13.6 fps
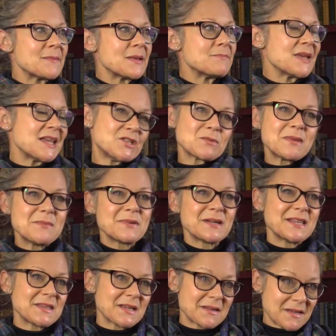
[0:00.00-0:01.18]
major people
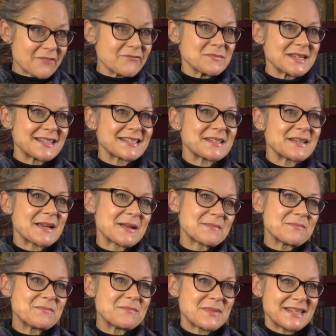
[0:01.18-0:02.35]
in the government
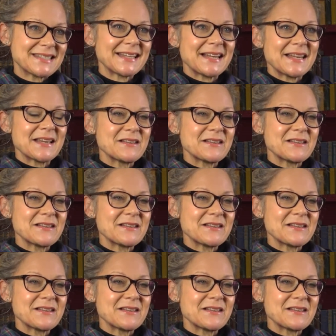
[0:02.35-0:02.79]
basically